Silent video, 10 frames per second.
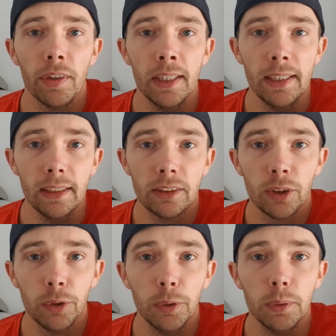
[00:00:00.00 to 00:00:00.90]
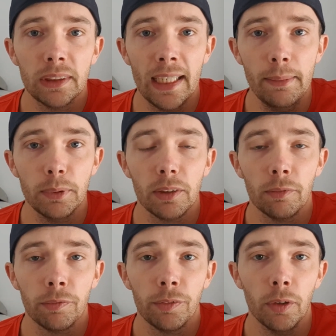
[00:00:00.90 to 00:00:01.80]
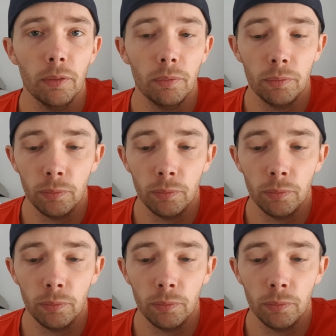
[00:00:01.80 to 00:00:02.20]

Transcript: the two teams for